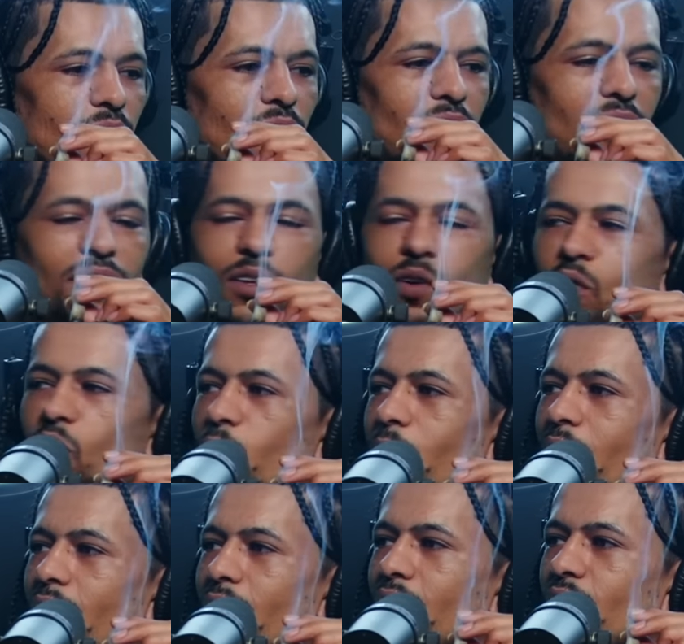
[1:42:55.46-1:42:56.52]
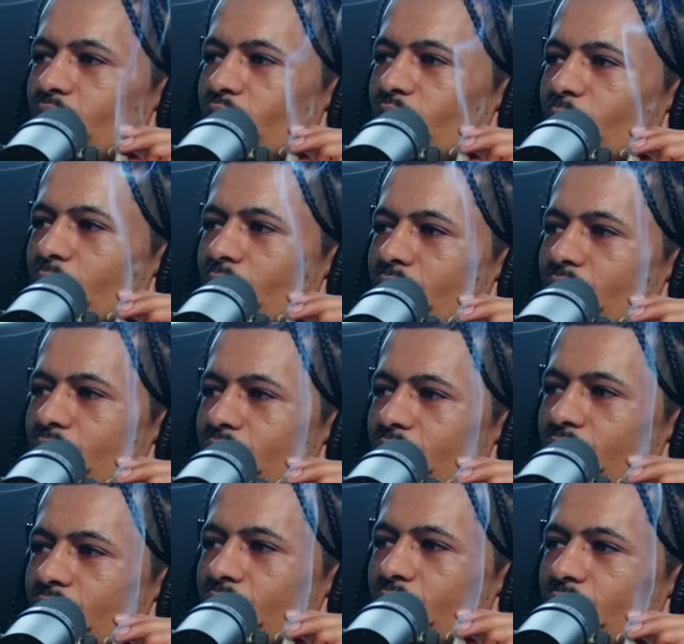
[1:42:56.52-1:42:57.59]
Nigga, that's the whole bag in three
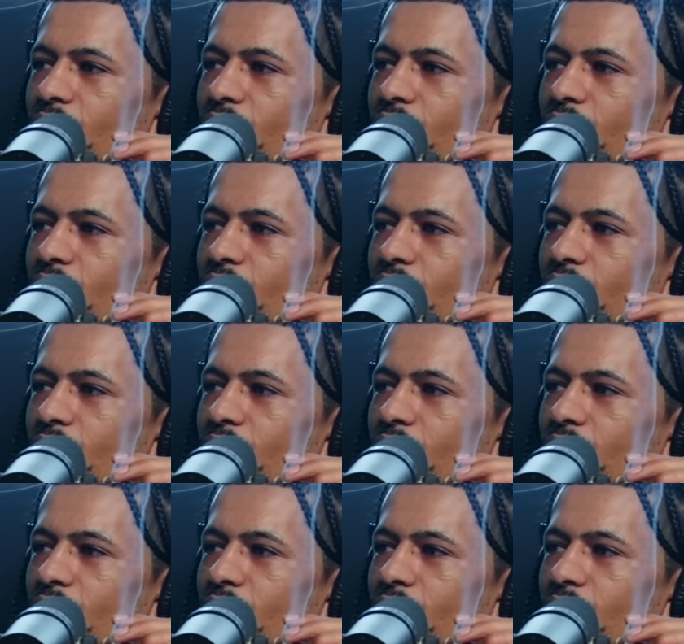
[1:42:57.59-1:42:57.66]
blunts.